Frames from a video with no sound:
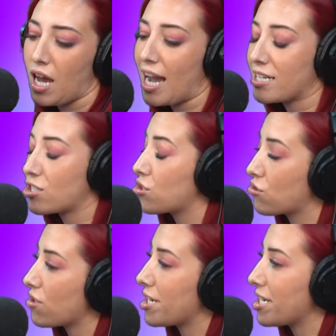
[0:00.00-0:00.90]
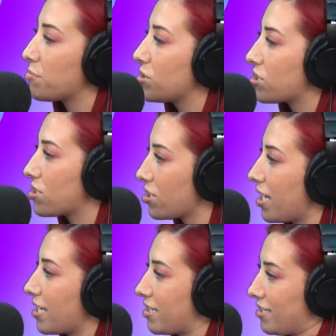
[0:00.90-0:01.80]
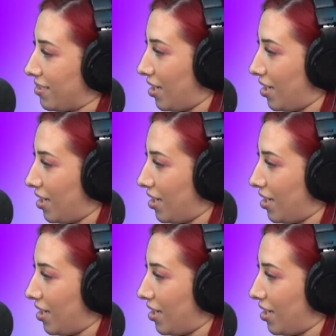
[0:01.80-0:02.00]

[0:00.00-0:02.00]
Okay. I straight up looked like